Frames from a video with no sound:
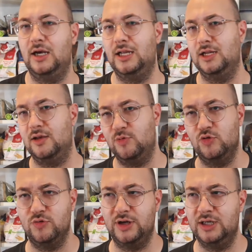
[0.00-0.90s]
I ended up
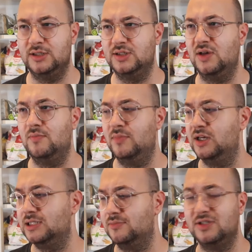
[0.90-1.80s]
ordering in some
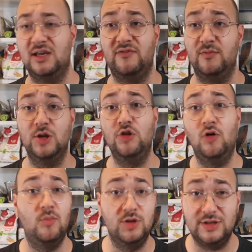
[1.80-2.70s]
stuff from a
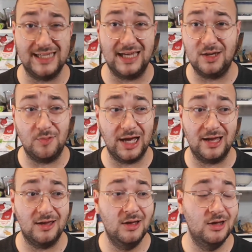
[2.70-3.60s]
normal takeaway,